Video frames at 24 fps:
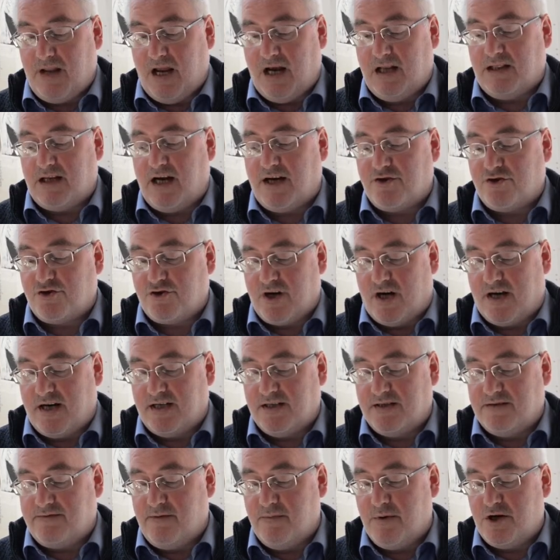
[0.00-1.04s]
A light
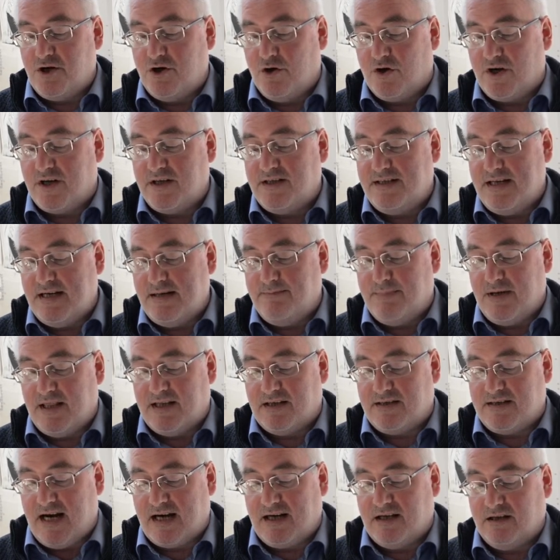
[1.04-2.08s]
shines from a nook deep in the
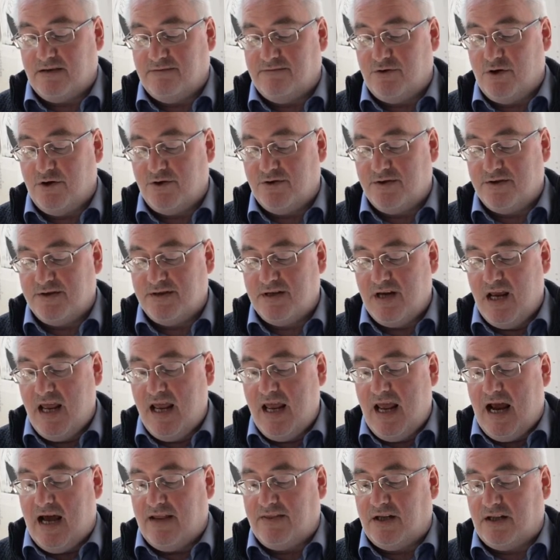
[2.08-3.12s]
tangle of roots,
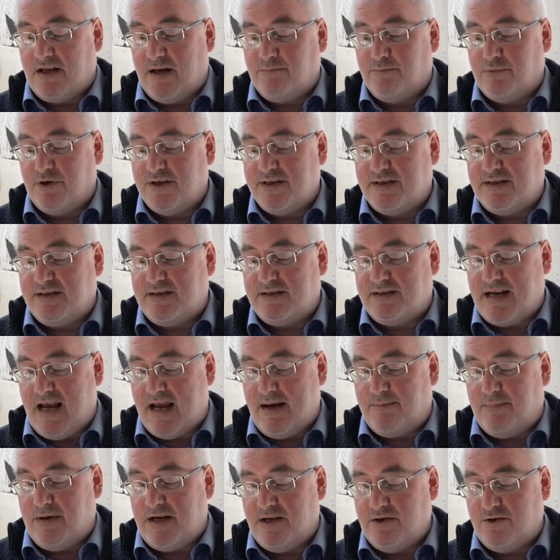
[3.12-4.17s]
and the lumberers
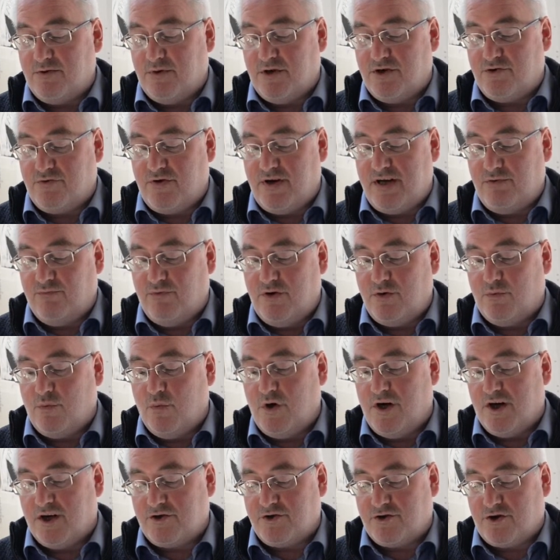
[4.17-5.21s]
step into a tree root
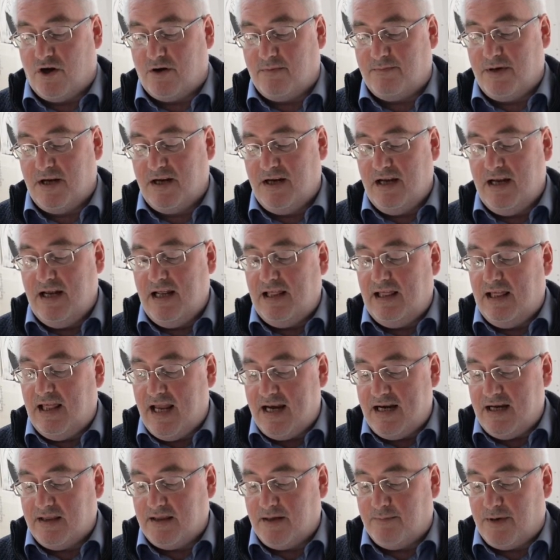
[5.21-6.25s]
workshop,
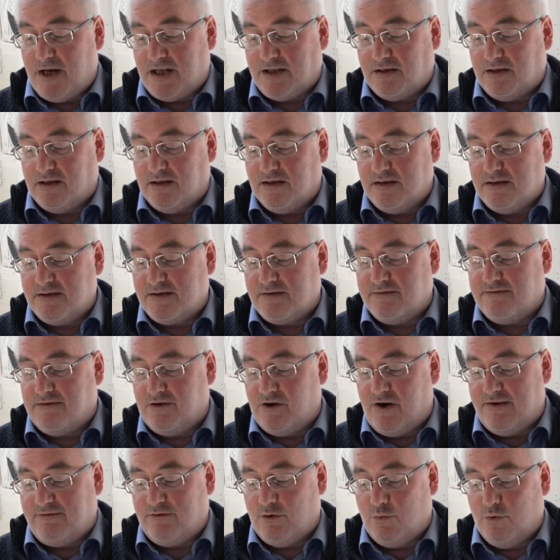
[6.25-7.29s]
laying the bundles of
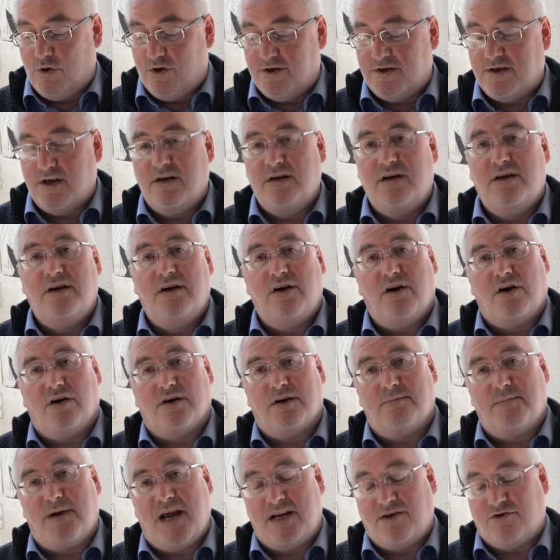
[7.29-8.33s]
forever wood on
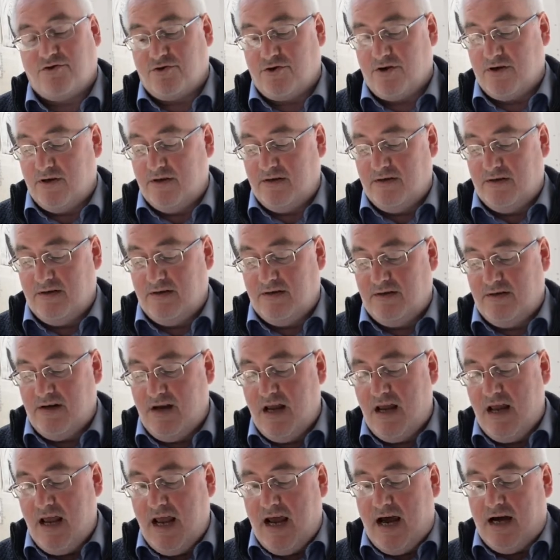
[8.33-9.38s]
a bench.
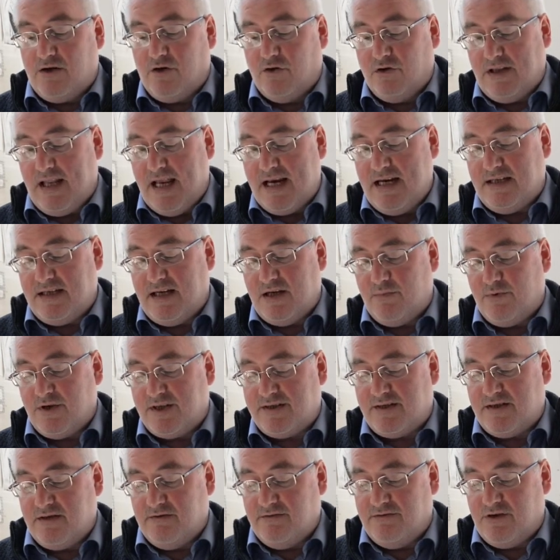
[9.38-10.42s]
An old lady with
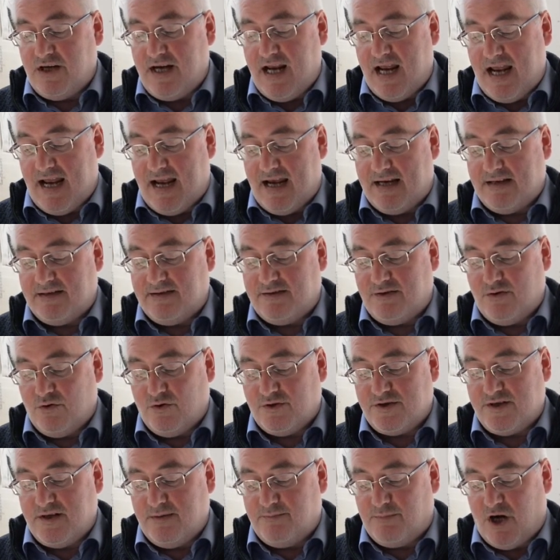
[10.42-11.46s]
silvery hair
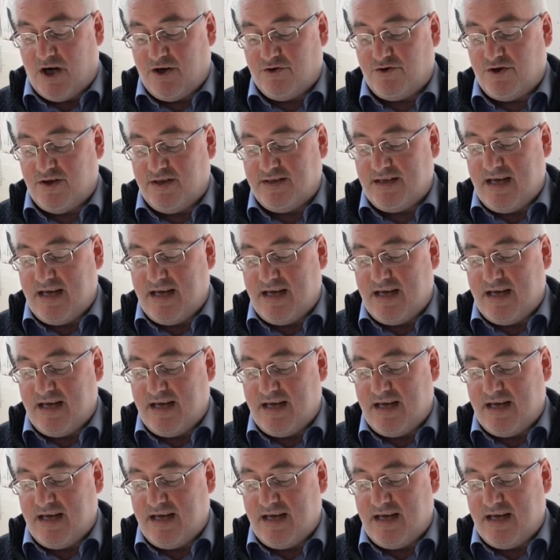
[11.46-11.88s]
sorts the branches